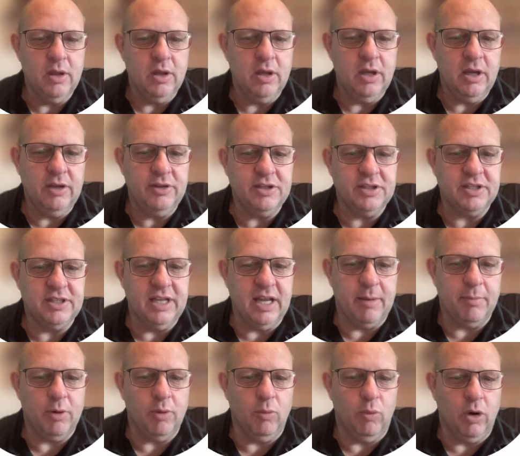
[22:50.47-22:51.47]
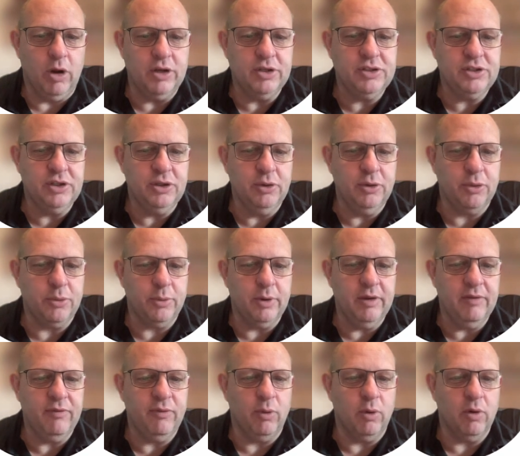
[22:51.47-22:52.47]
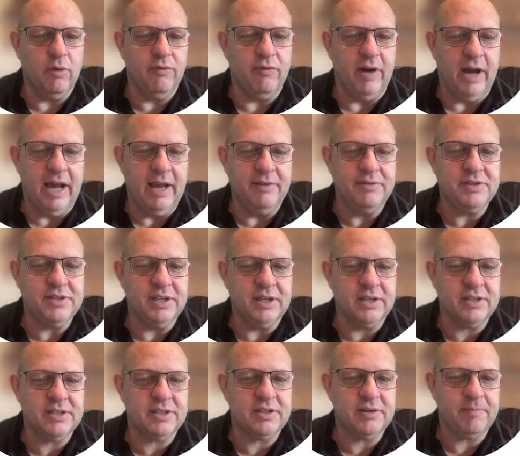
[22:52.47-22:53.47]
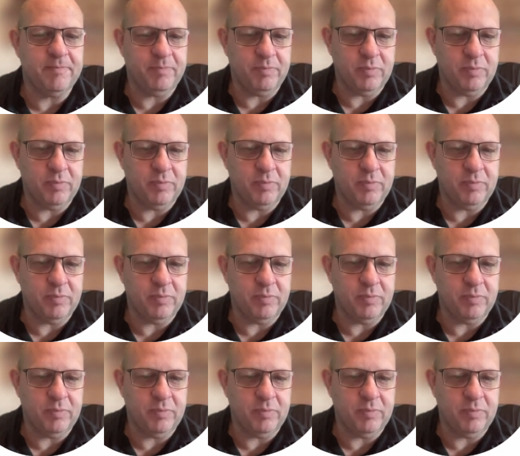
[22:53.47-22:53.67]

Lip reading: And just number 1, 2, 3, 4, 5, 6.